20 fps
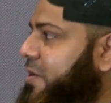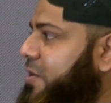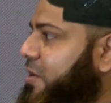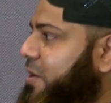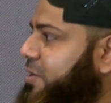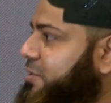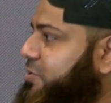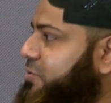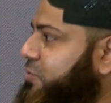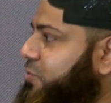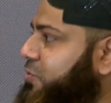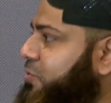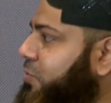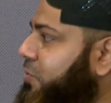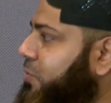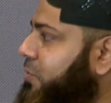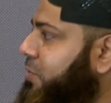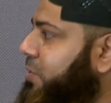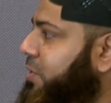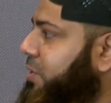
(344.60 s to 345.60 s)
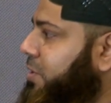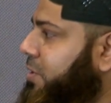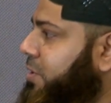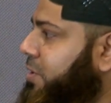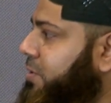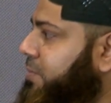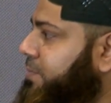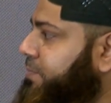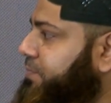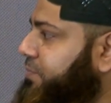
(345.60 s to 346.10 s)
Also,
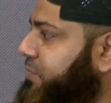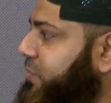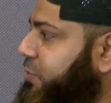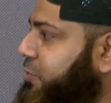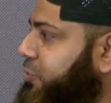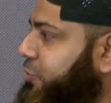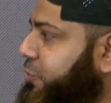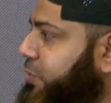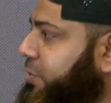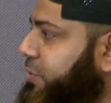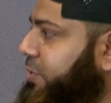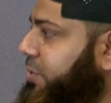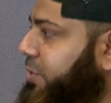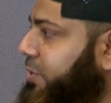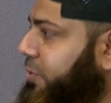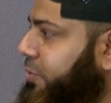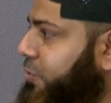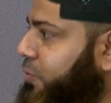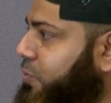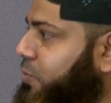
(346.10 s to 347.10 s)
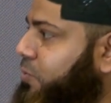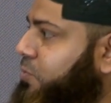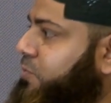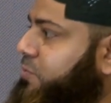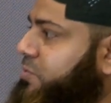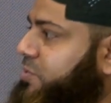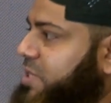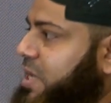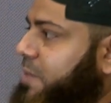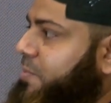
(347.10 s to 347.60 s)
you should know
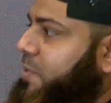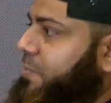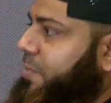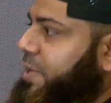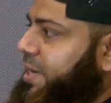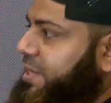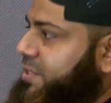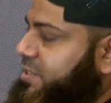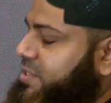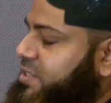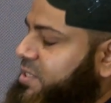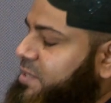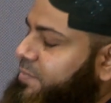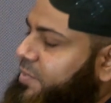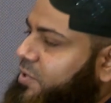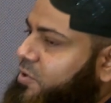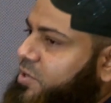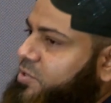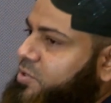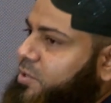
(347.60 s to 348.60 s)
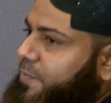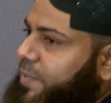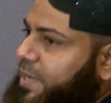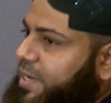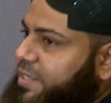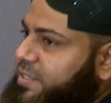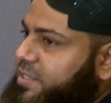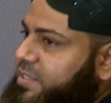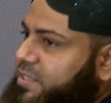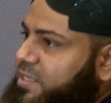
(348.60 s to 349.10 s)
some operating system, because
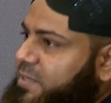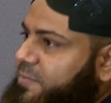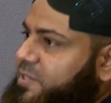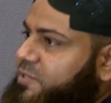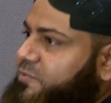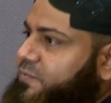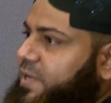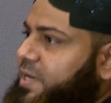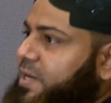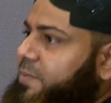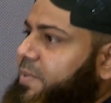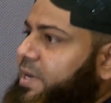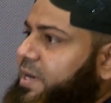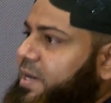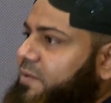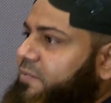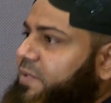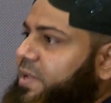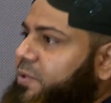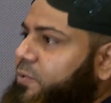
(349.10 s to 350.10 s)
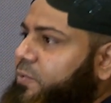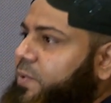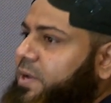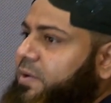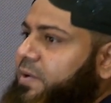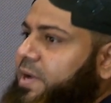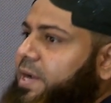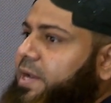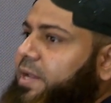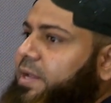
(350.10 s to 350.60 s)
operating system is fundamental when you are
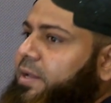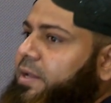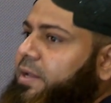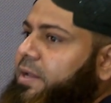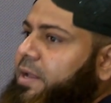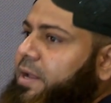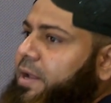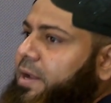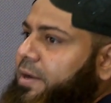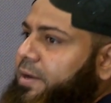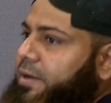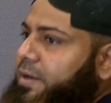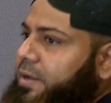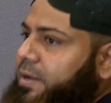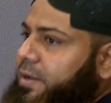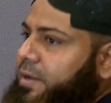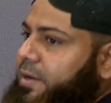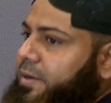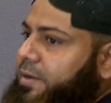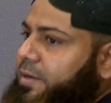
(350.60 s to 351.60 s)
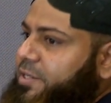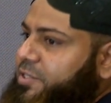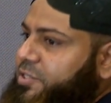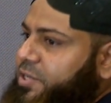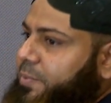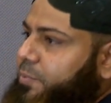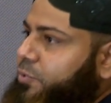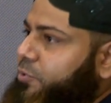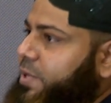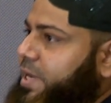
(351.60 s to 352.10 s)
writing
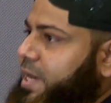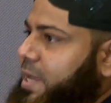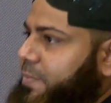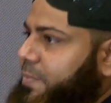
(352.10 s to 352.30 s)
distributed